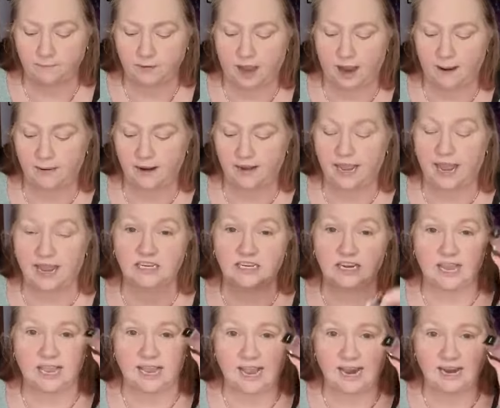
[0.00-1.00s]

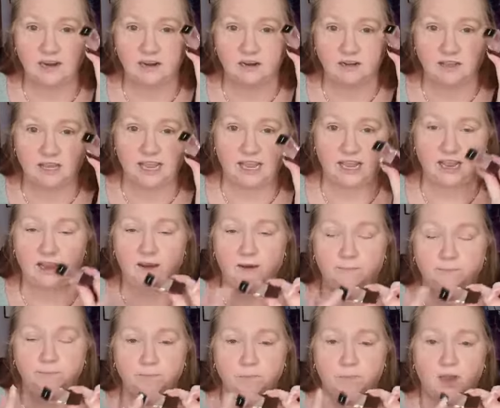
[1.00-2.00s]
applicator in the
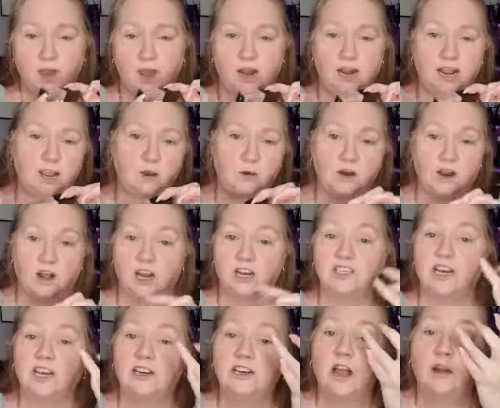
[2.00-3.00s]
liquid
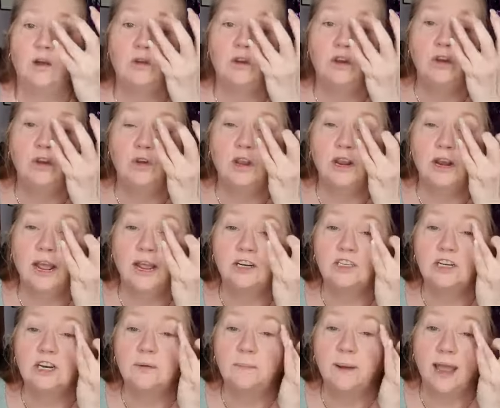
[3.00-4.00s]
eyeshadow. You can
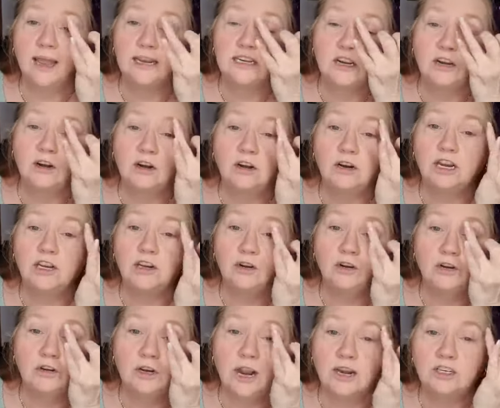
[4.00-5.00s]
actually pat it on, and you
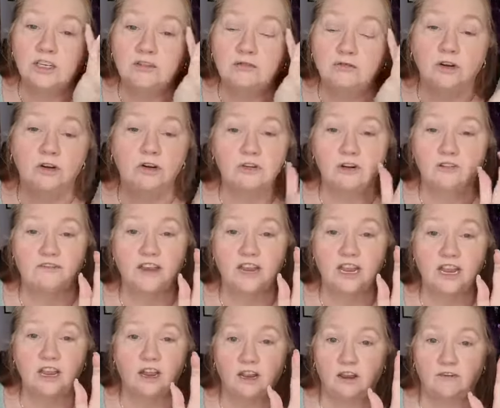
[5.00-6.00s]
can actually use your
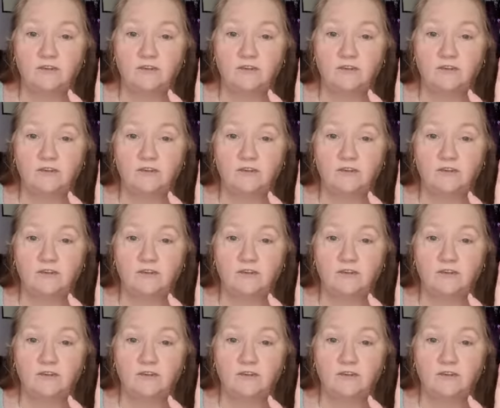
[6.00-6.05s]
finger